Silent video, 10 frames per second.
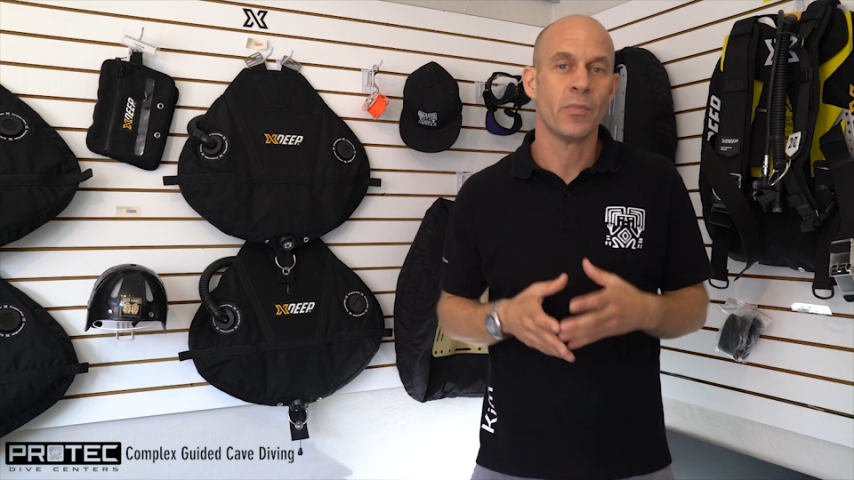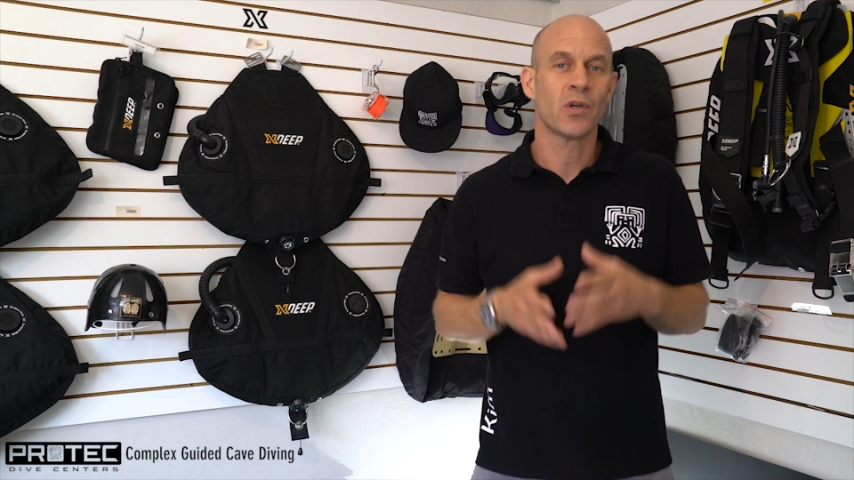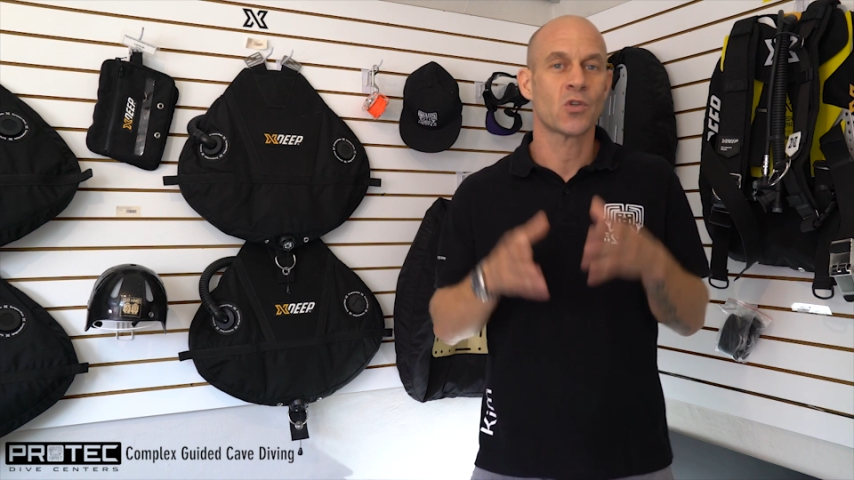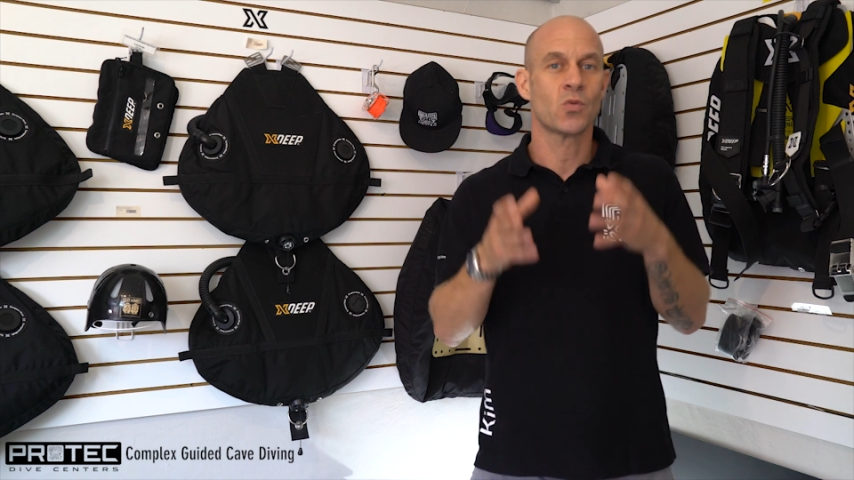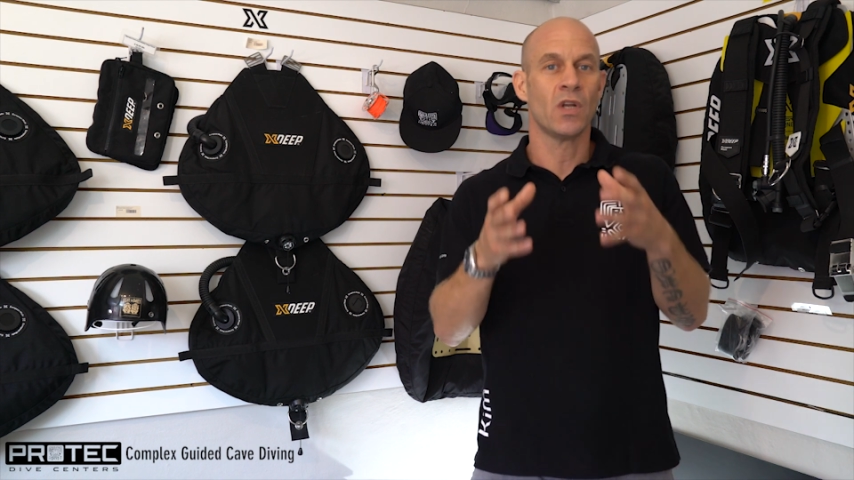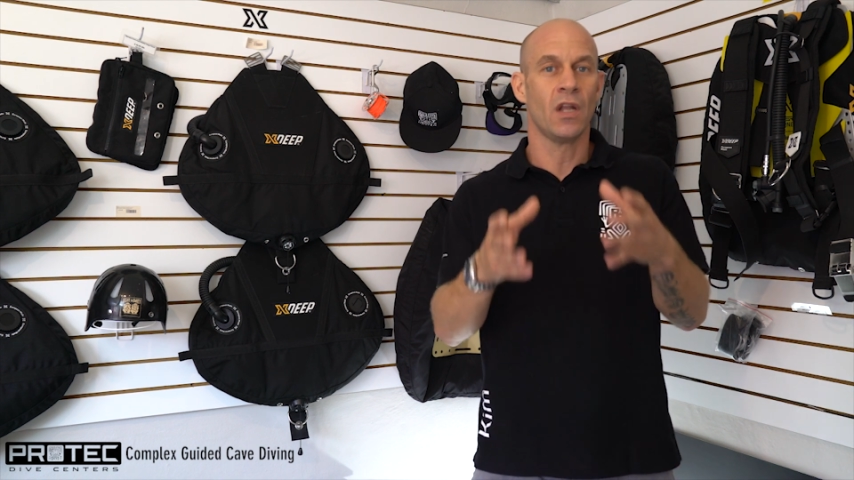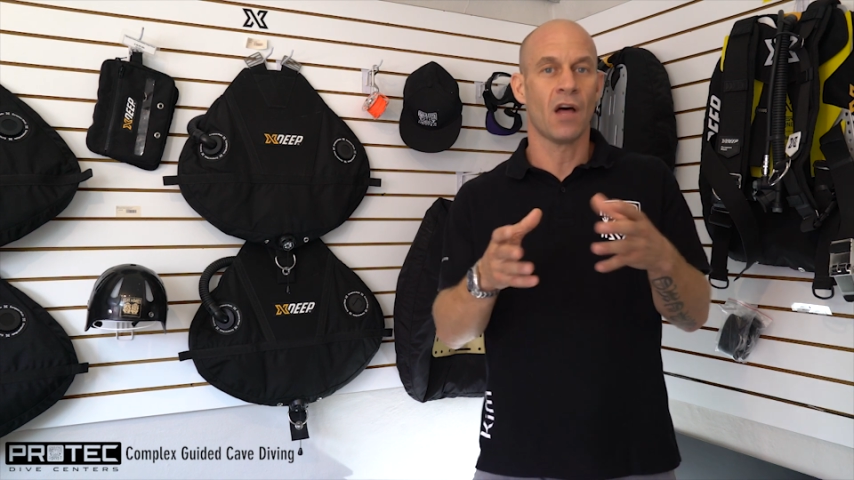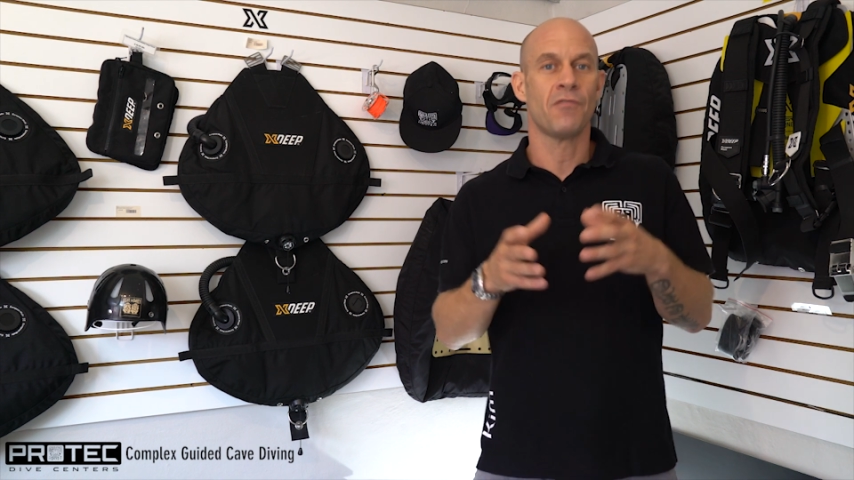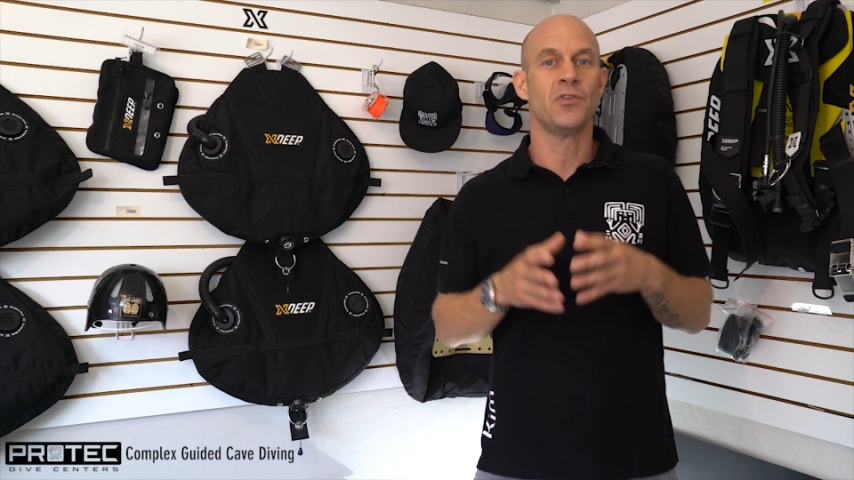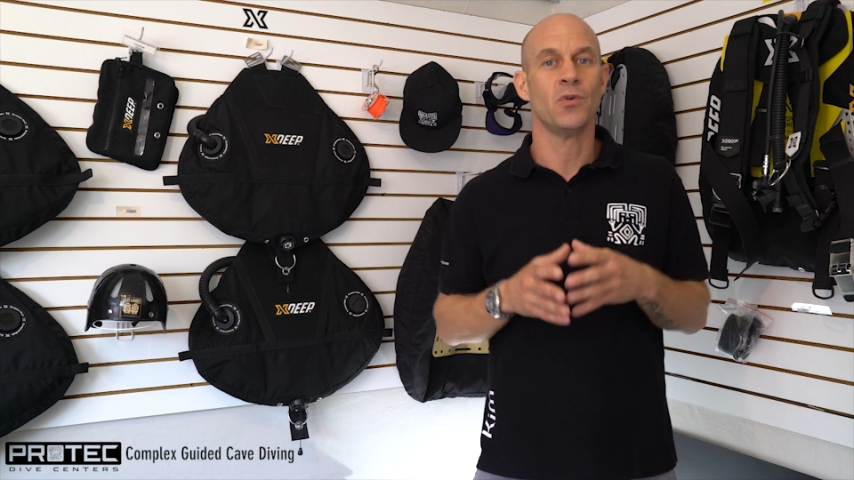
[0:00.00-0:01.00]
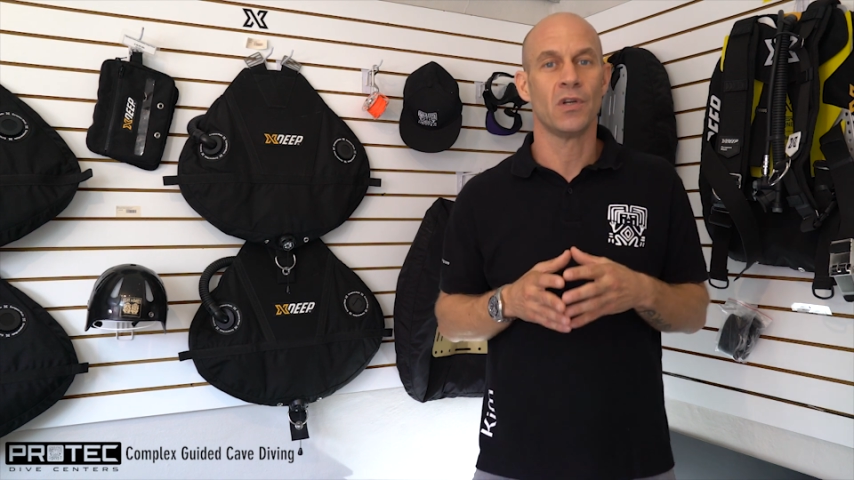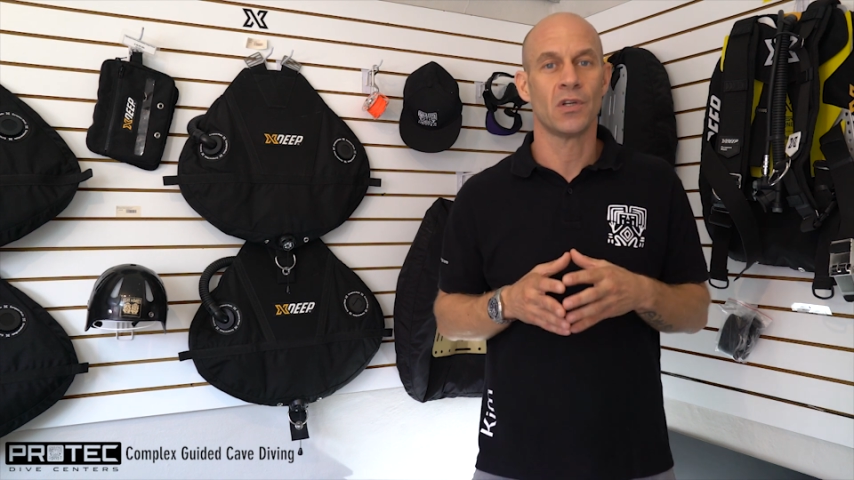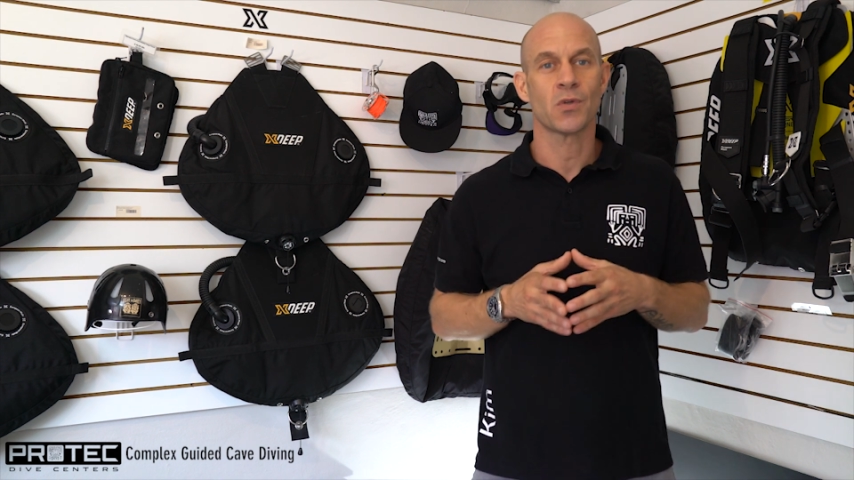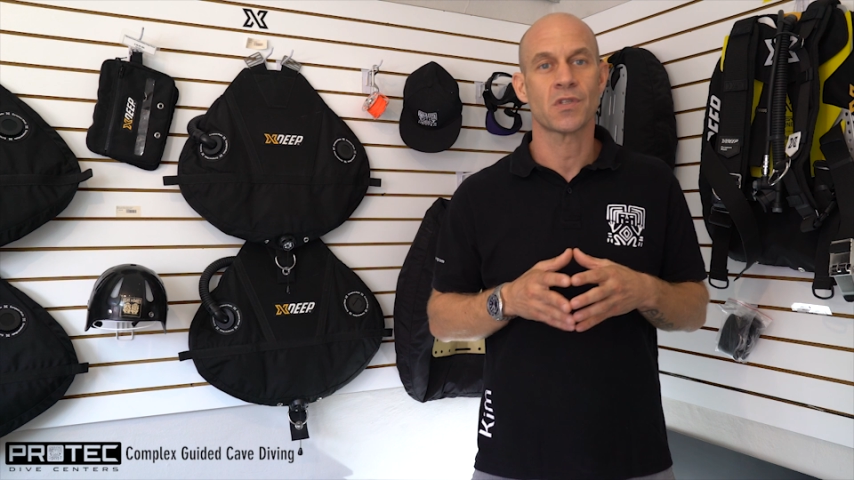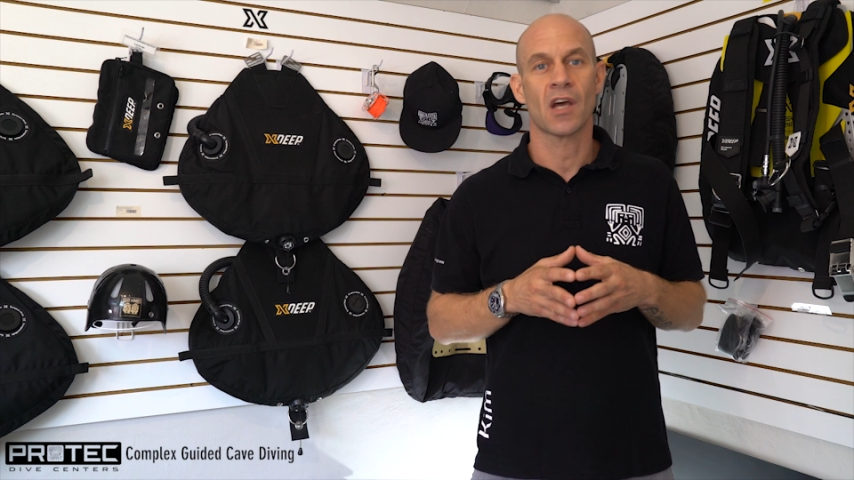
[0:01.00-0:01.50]
because we love doing
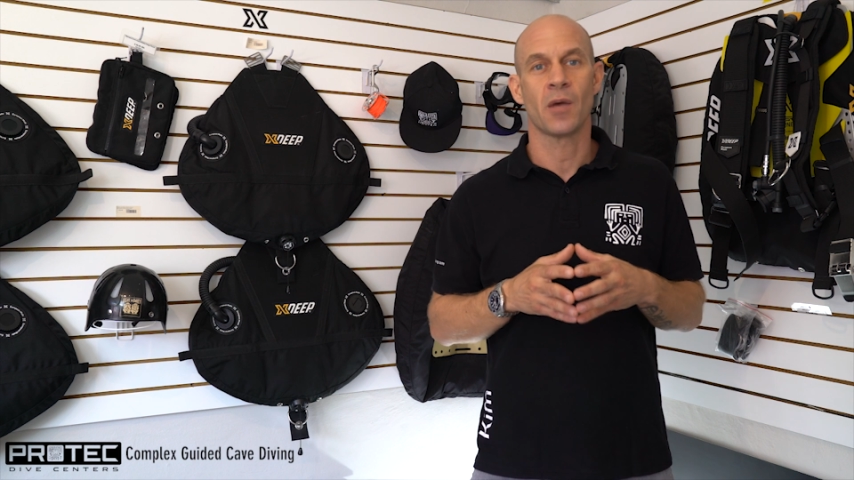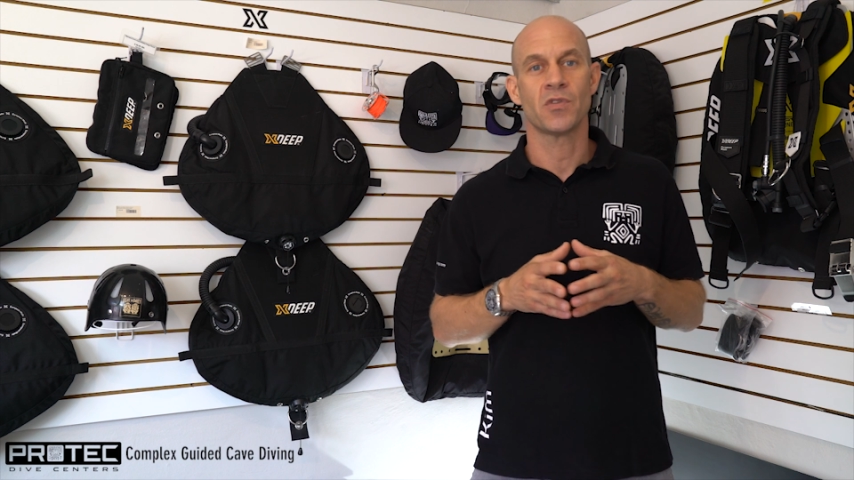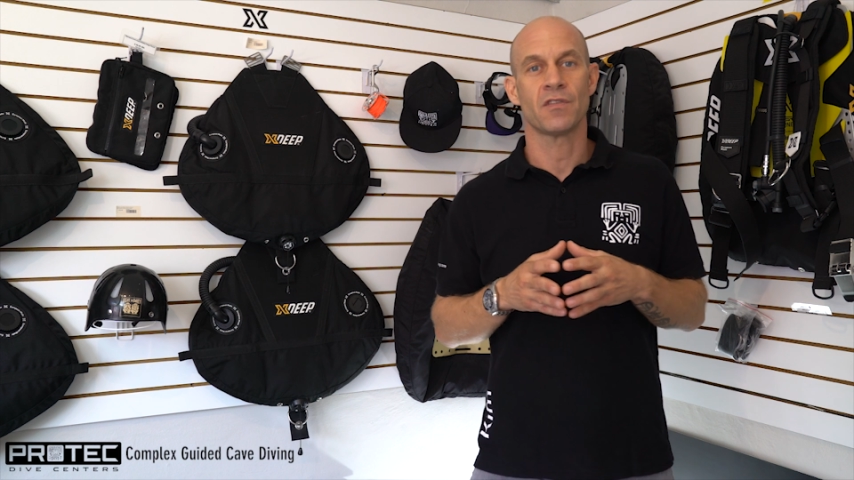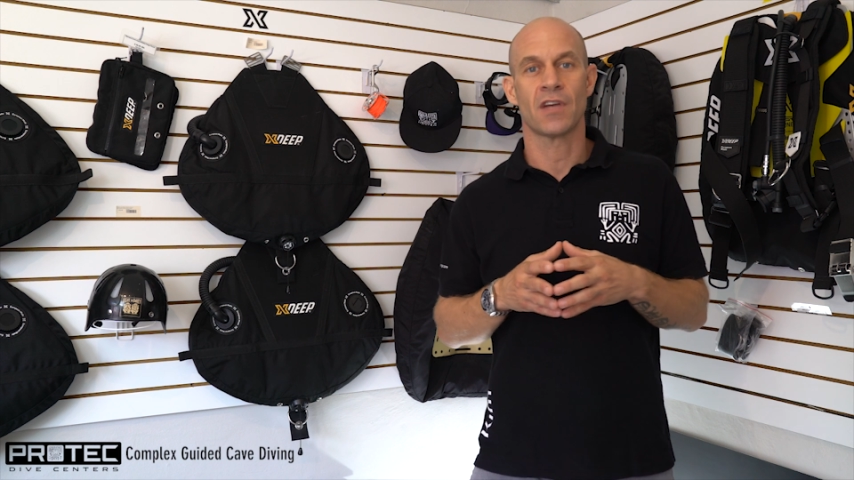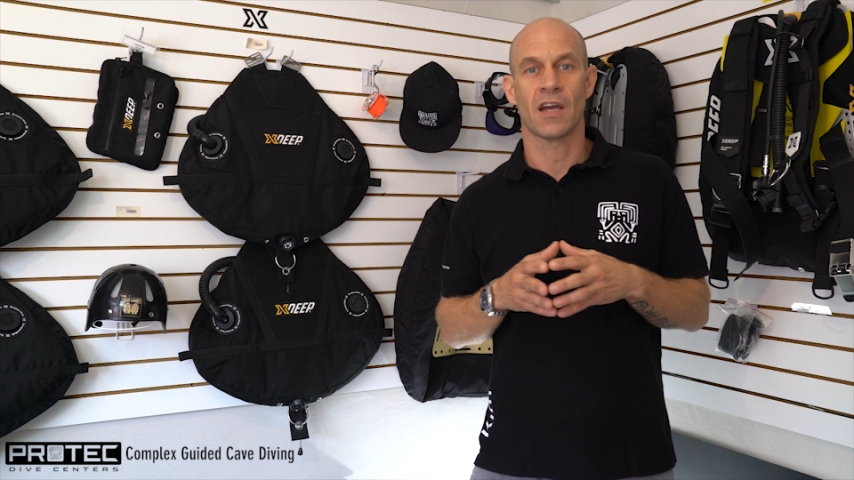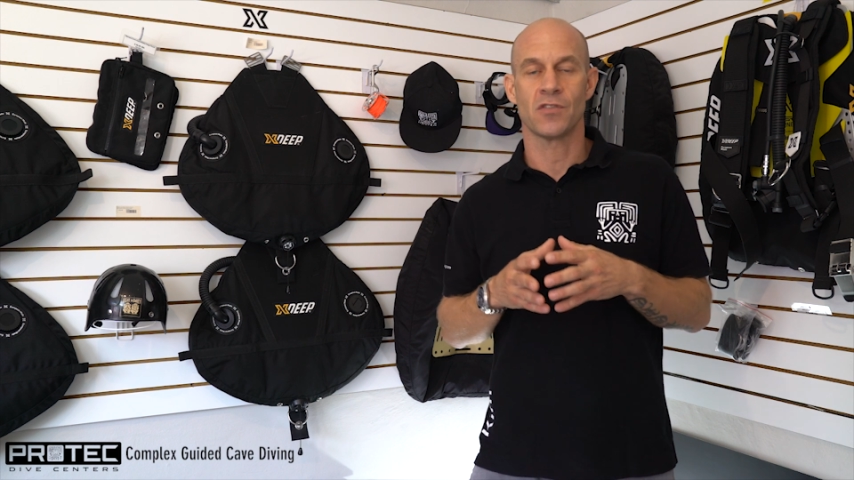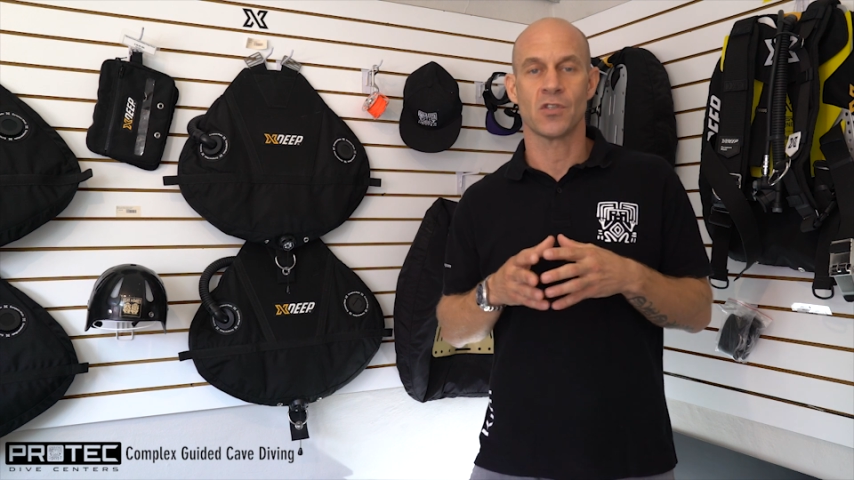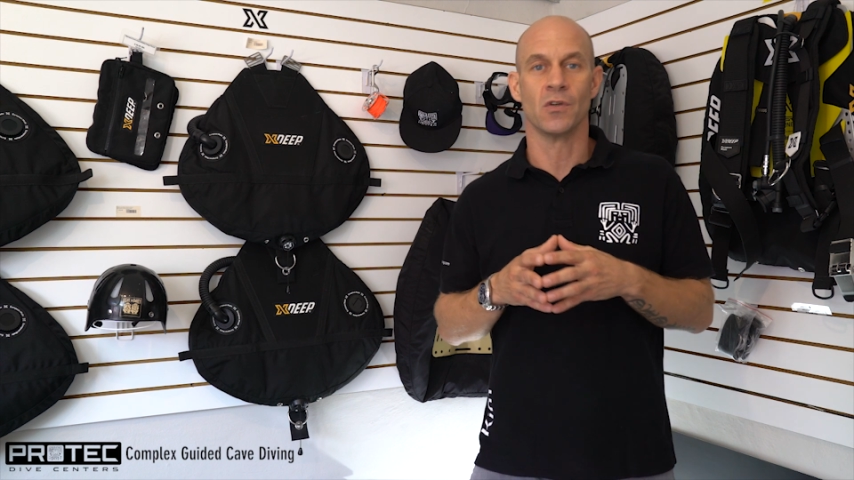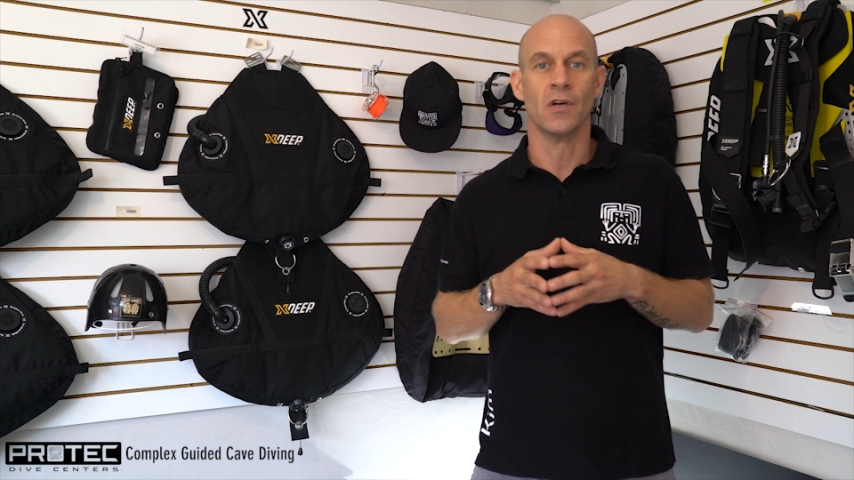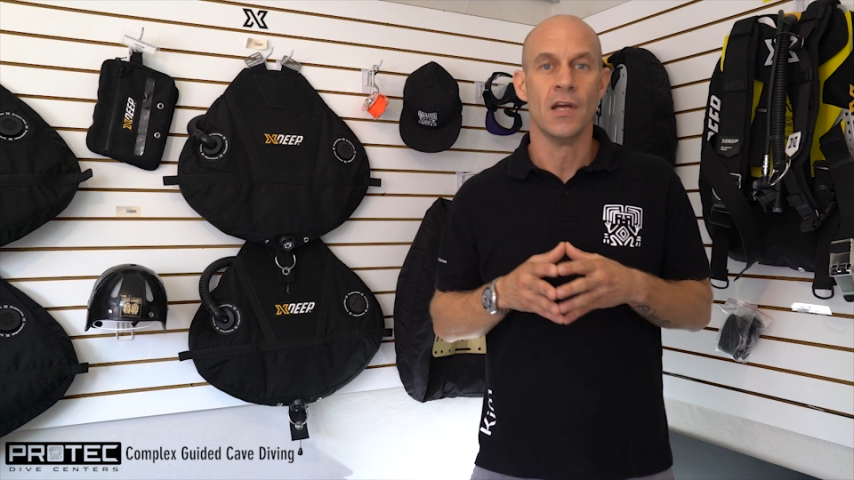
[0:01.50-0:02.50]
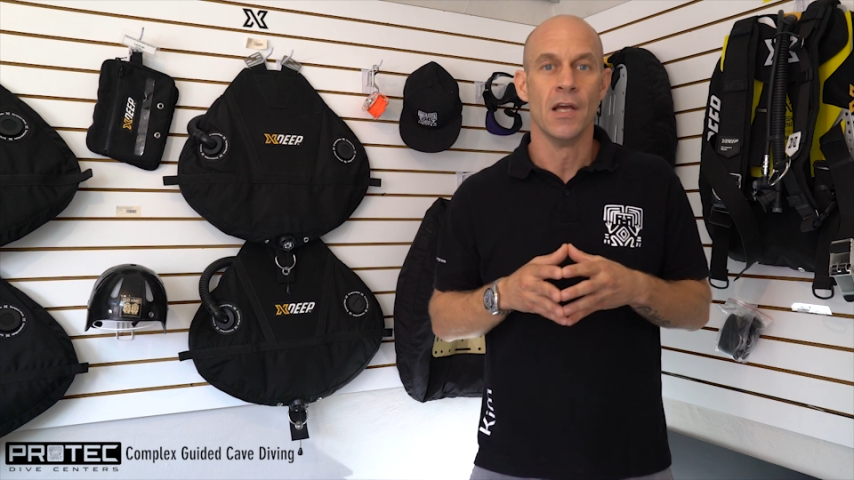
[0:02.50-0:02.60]
those types of dives too.